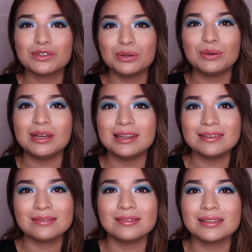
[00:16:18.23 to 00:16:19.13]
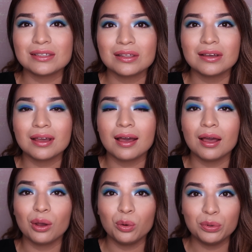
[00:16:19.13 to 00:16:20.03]
Tuning into this look.
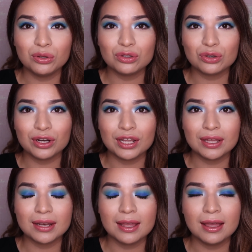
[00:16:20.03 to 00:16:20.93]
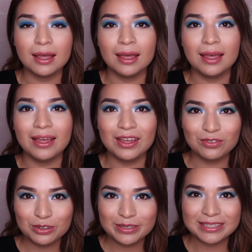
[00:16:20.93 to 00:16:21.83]
I hope you enjoyed it.
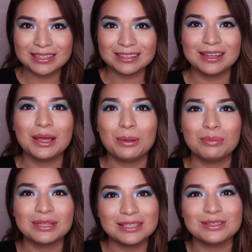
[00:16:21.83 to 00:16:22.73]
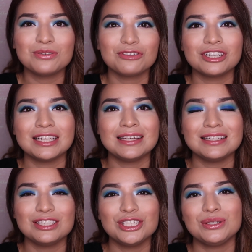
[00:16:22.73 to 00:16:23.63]
If you did, please don't forget
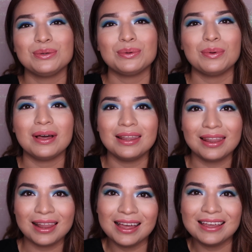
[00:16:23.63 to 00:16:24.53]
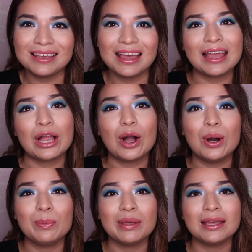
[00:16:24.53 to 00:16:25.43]
to like and
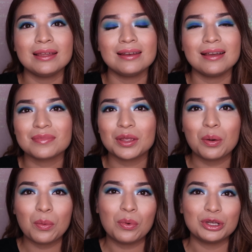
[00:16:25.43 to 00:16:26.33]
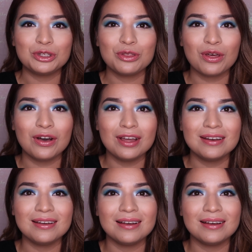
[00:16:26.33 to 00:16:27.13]
comment what you thought.